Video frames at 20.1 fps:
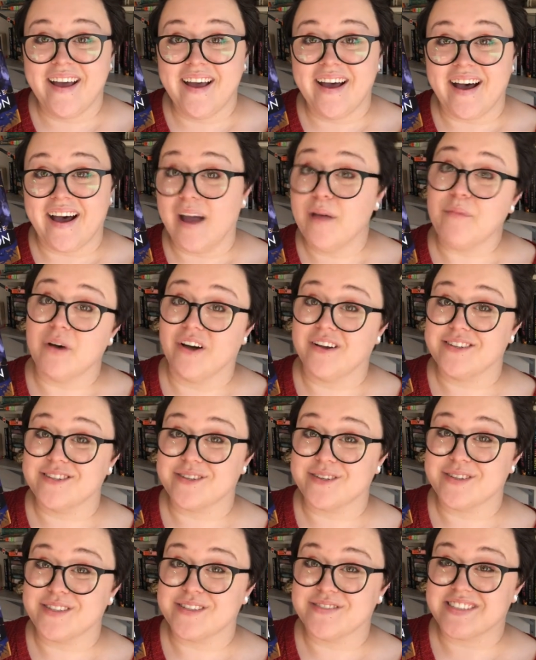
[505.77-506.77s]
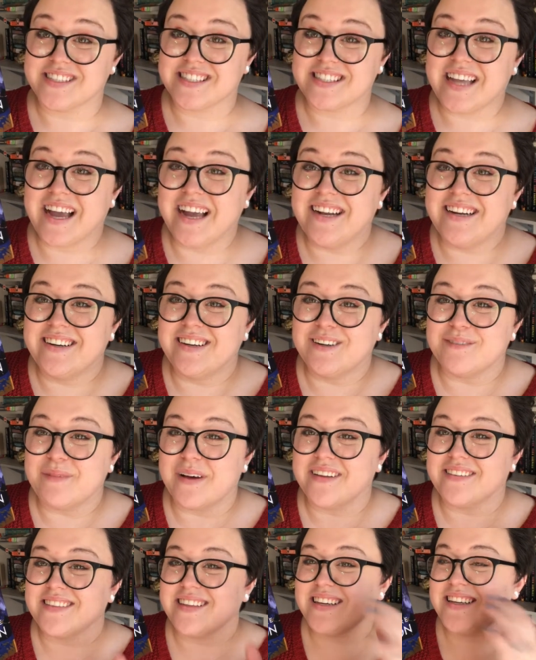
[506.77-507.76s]
I'm all sorts of excited
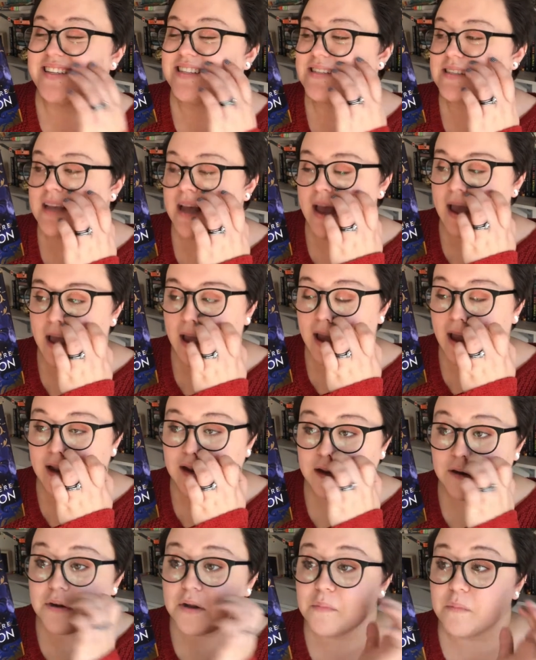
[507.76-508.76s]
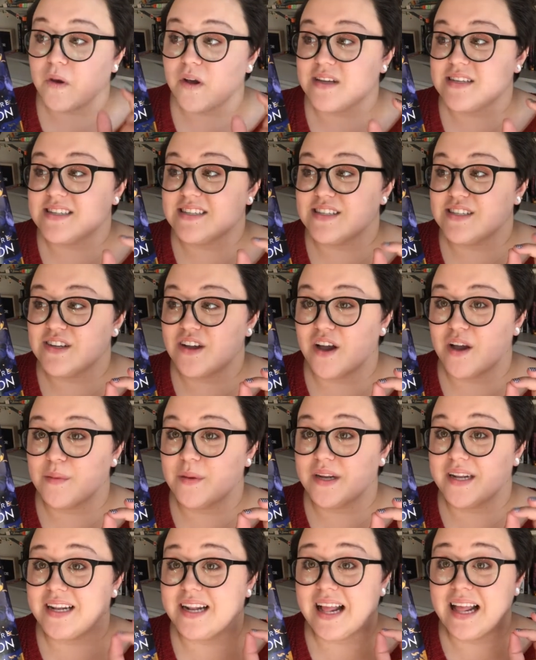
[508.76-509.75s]
about this, and hearing Boston talk
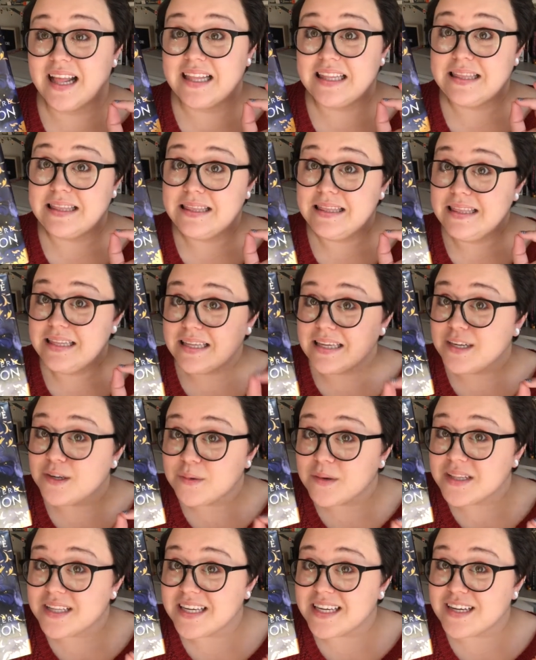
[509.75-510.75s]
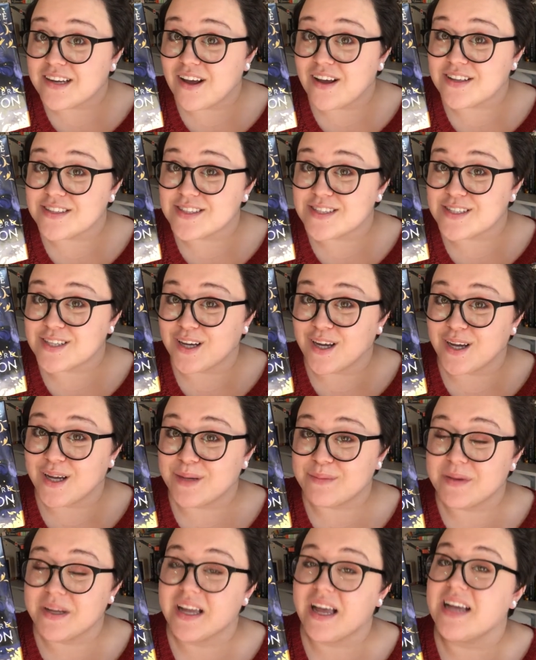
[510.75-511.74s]
about it literally
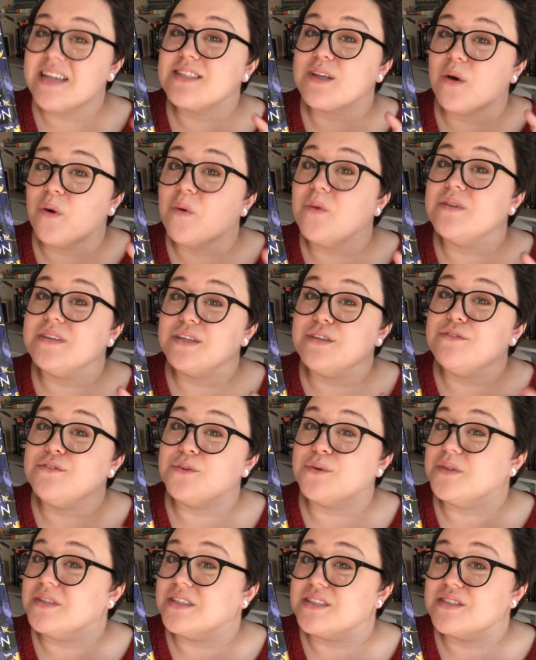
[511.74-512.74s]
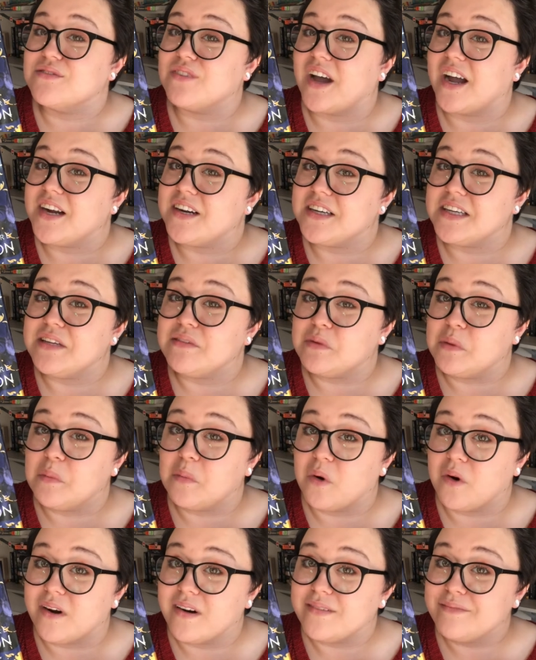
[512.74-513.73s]
nonstop has only fueled this fire even
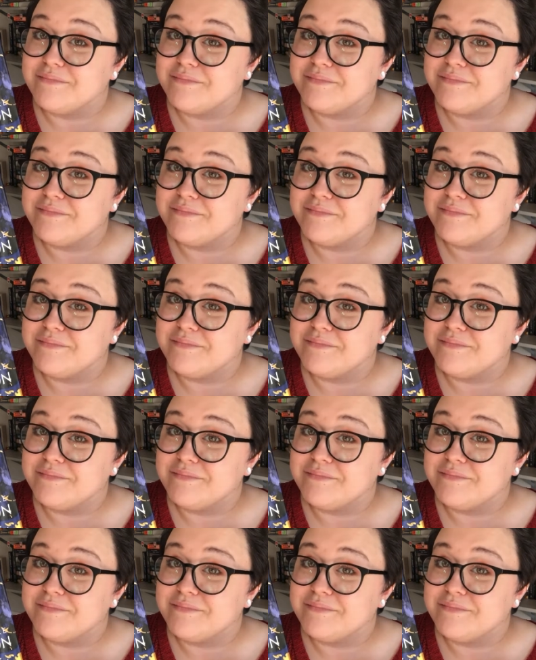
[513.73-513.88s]
more.